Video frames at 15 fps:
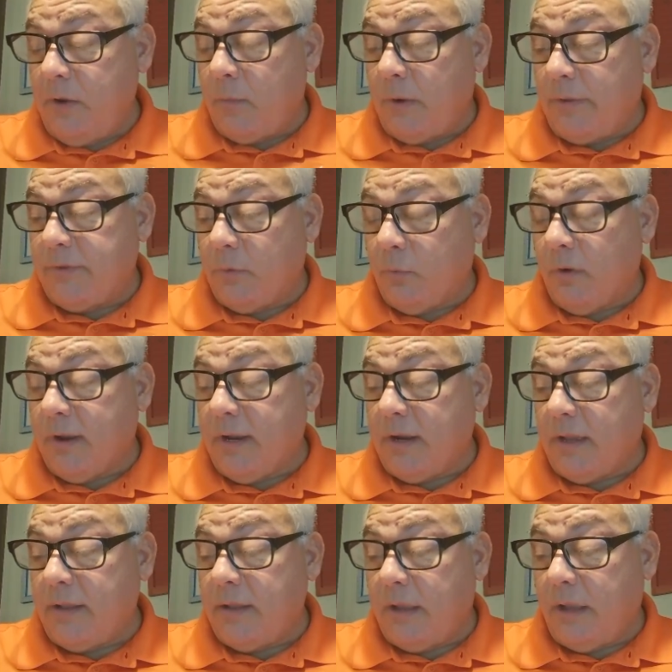while they're working
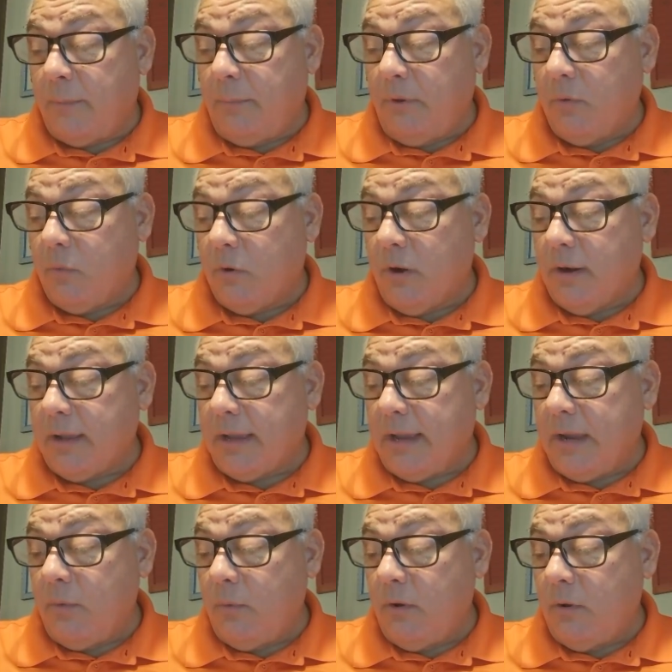on book work,
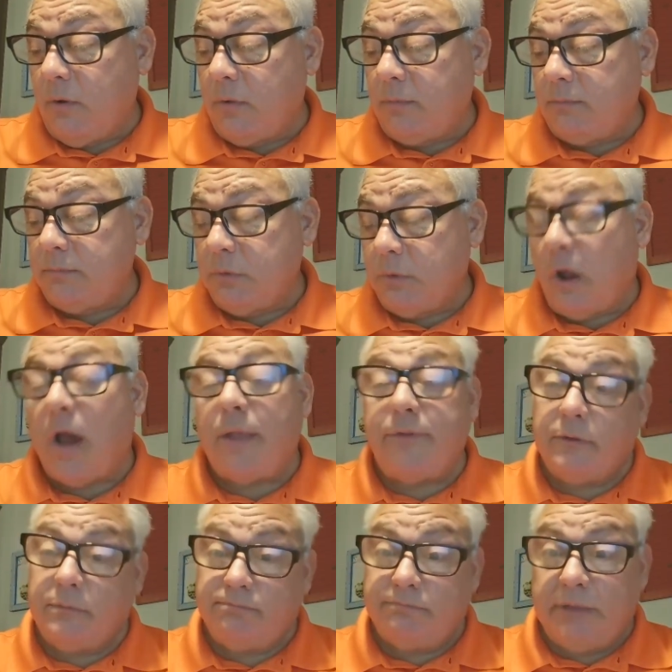I will, on
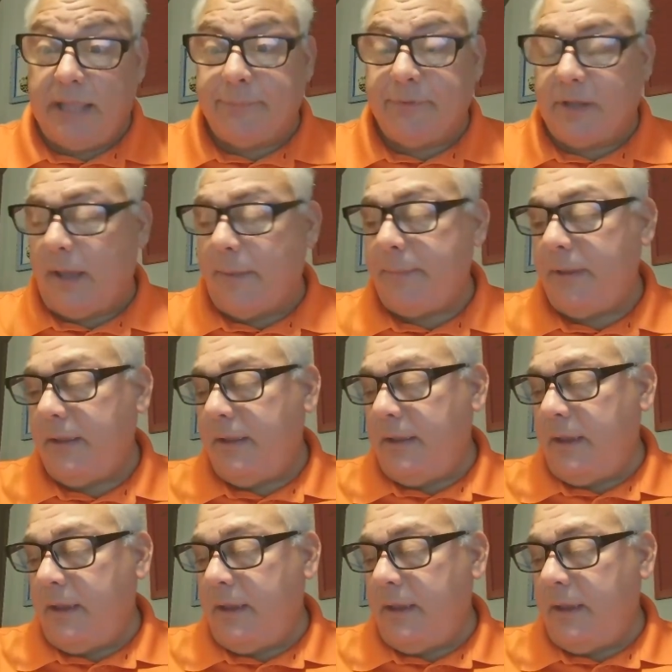their laptop,